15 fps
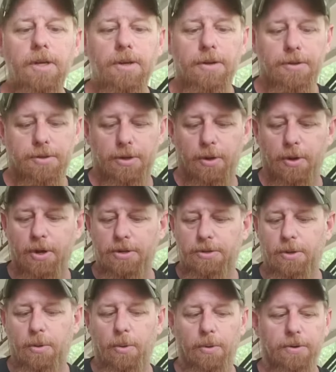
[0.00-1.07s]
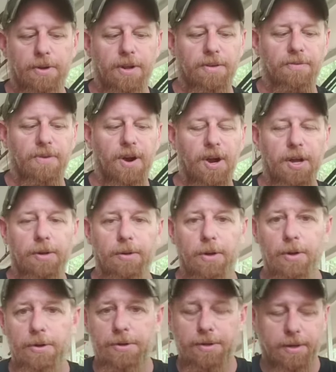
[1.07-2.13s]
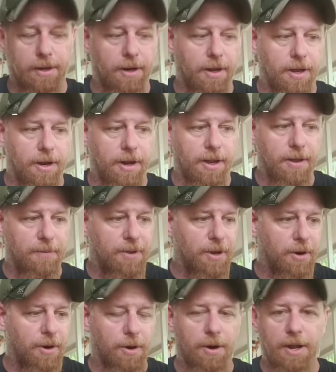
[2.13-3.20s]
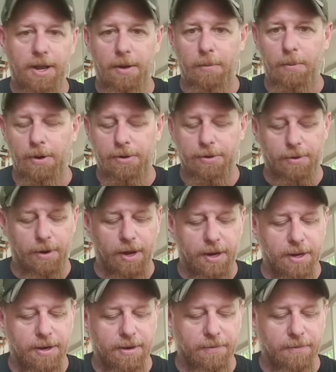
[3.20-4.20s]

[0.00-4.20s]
So it's cool. It's very close, and I give Gearhead Works credit.